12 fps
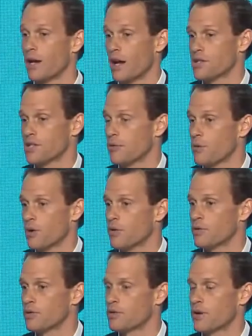And honestly, if we
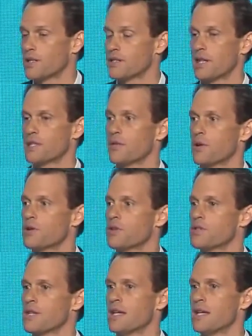don't create the sense of
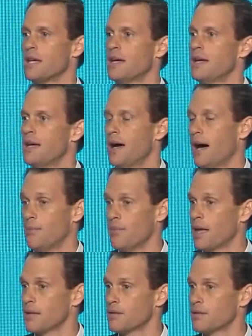urgency, I'm
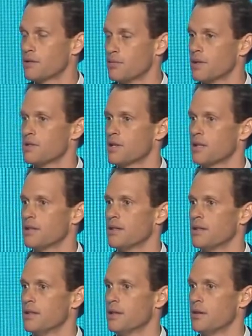not convinced that
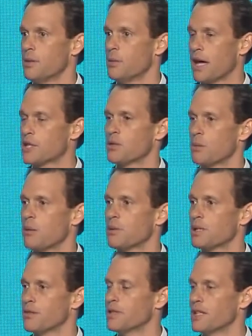they will actually be
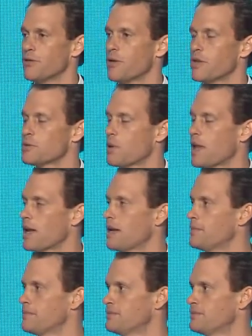able to even live on this planet.